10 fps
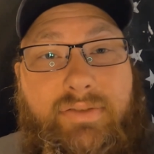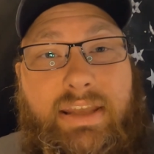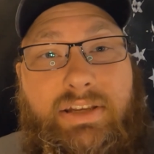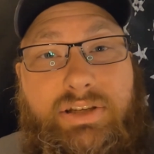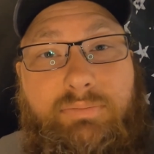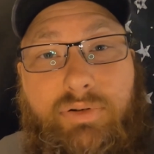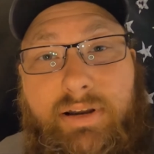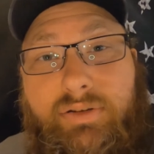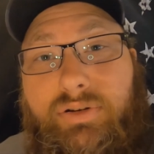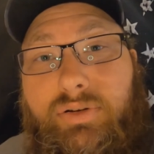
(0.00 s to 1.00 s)
They ship
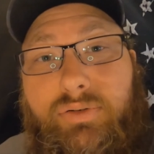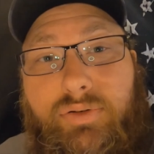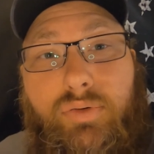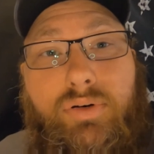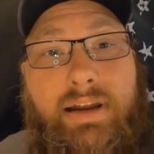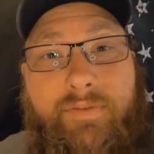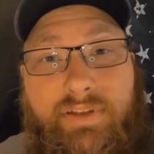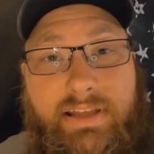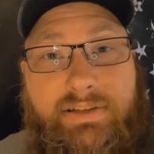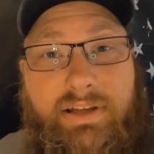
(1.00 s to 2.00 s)
directly to your door.
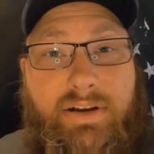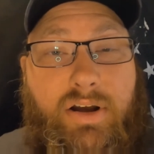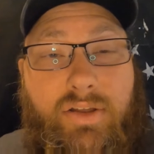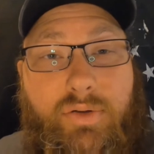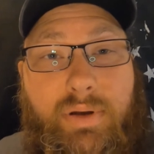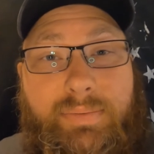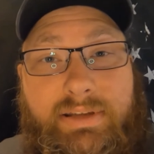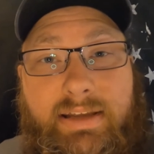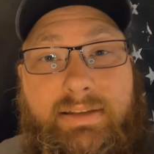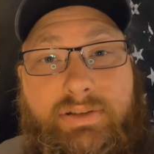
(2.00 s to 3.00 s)
Everything is done on the
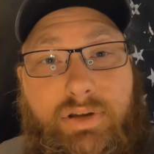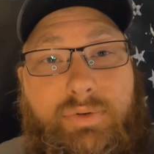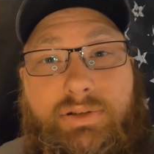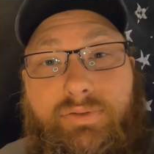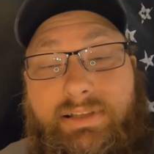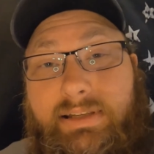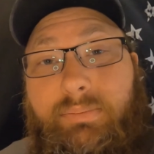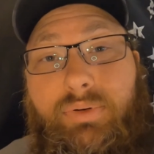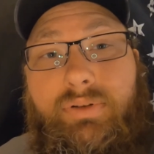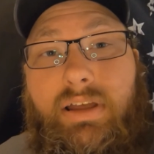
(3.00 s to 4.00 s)
website, so it's really
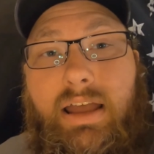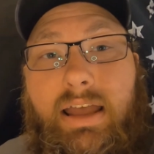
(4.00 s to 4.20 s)
simple.